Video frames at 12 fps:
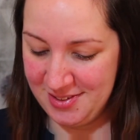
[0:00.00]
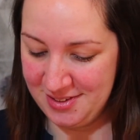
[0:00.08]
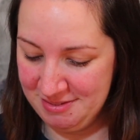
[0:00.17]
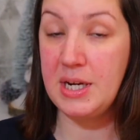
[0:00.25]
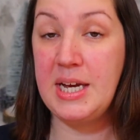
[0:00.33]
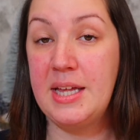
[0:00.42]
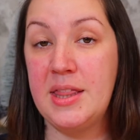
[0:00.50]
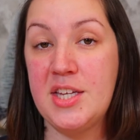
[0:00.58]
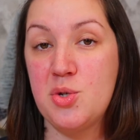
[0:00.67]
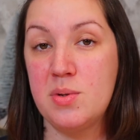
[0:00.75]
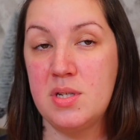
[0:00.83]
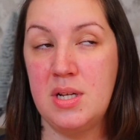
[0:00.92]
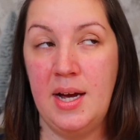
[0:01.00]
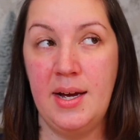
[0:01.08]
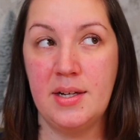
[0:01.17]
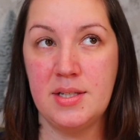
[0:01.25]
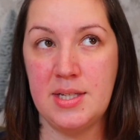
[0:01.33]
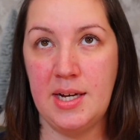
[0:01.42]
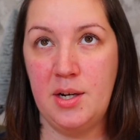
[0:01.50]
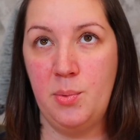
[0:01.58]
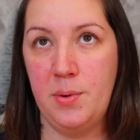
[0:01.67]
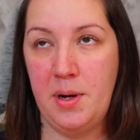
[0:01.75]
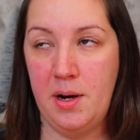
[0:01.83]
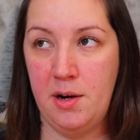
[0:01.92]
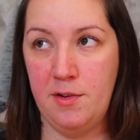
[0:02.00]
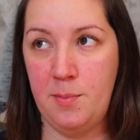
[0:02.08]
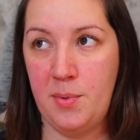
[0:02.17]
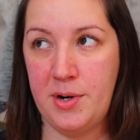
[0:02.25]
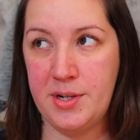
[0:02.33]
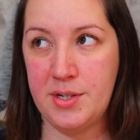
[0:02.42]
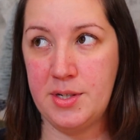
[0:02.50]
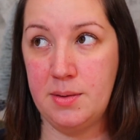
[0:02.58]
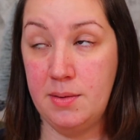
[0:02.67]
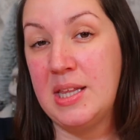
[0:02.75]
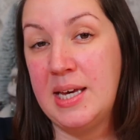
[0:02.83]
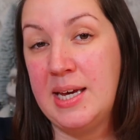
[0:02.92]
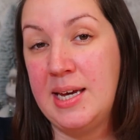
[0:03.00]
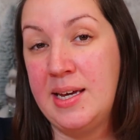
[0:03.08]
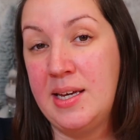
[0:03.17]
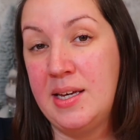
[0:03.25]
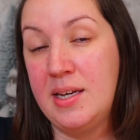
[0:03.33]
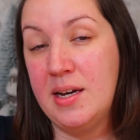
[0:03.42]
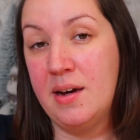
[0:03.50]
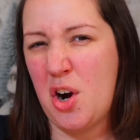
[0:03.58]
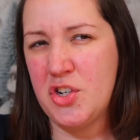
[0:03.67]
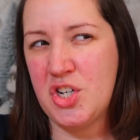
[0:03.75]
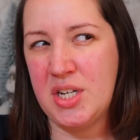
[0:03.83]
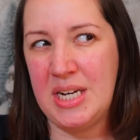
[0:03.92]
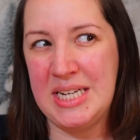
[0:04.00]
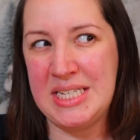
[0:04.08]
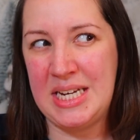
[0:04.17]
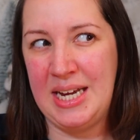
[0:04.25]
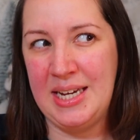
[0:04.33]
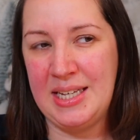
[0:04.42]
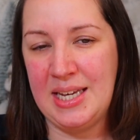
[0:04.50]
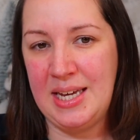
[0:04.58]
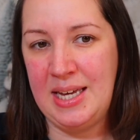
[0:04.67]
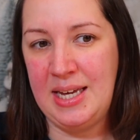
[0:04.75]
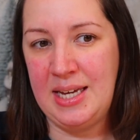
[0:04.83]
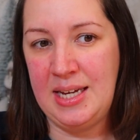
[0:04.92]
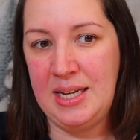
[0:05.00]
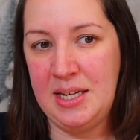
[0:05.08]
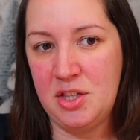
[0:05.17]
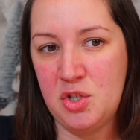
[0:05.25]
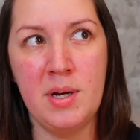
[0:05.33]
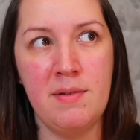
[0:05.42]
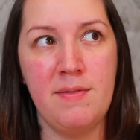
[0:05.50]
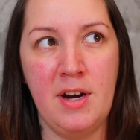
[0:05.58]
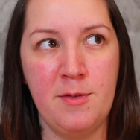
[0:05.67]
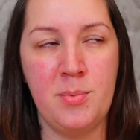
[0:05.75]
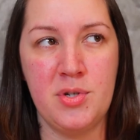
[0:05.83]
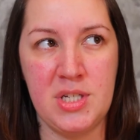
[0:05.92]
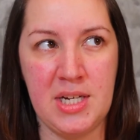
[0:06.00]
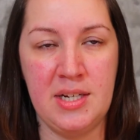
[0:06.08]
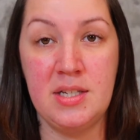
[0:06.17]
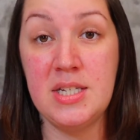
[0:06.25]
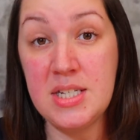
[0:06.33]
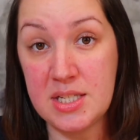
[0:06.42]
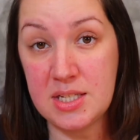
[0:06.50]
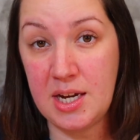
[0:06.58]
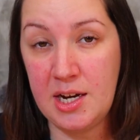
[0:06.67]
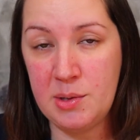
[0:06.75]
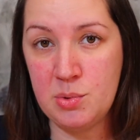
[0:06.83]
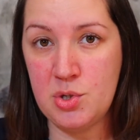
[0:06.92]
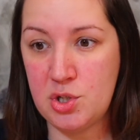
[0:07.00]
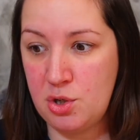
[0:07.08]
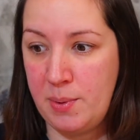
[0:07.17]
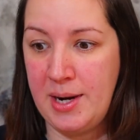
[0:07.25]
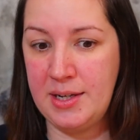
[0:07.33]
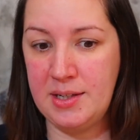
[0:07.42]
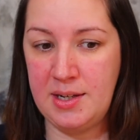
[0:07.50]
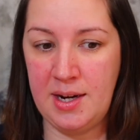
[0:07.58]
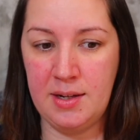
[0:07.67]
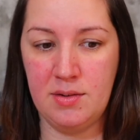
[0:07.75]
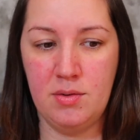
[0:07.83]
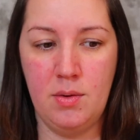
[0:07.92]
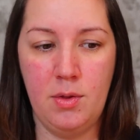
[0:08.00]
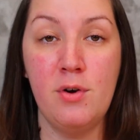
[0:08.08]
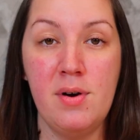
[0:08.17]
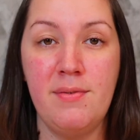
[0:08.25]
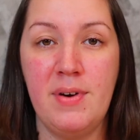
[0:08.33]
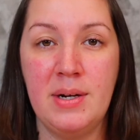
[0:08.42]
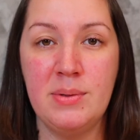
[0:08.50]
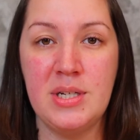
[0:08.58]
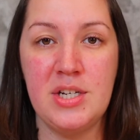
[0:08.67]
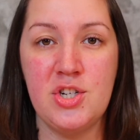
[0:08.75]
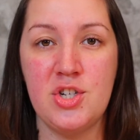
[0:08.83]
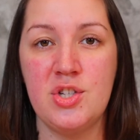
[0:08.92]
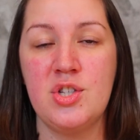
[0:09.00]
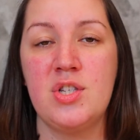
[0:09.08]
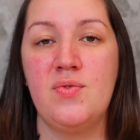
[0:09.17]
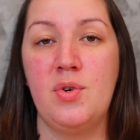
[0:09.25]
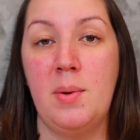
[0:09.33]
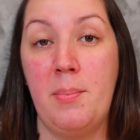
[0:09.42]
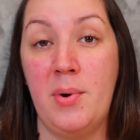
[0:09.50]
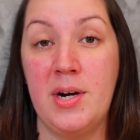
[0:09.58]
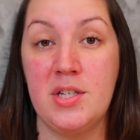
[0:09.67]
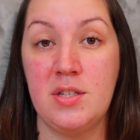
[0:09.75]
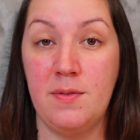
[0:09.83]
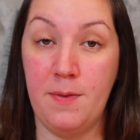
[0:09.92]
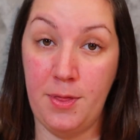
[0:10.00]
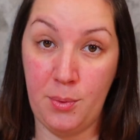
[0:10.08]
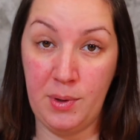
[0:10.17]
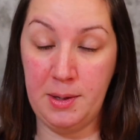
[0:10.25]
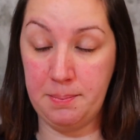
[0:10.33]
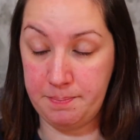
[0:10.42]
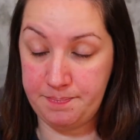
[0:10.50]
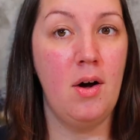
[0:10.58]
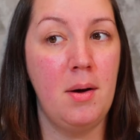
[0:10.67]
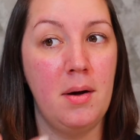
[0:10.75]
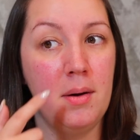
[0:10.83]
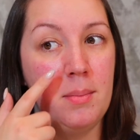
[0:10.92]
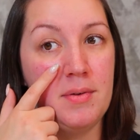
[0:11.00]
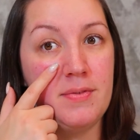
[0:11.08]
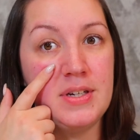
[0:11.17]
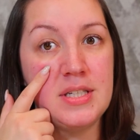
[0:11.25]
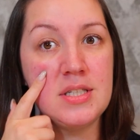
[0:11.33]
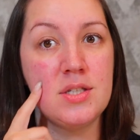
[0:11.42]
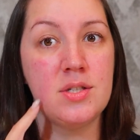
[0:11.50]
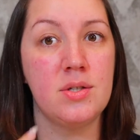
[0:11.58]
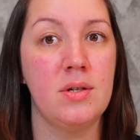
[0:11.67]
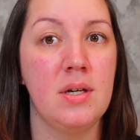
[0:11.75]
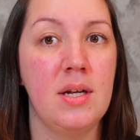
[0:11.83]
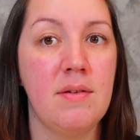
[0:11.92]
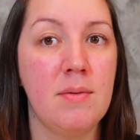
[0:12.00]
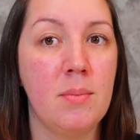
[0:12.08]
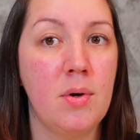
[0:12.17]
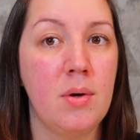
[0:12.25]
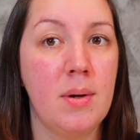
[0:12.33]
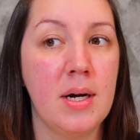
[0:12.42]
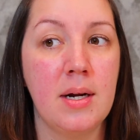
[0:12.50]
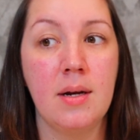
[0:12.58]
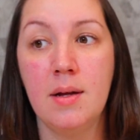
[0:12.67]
But again, this was like second one half price. They charge it as like a 25% discount, so I got 4 foundations for the price of 3. My face is turning even more red.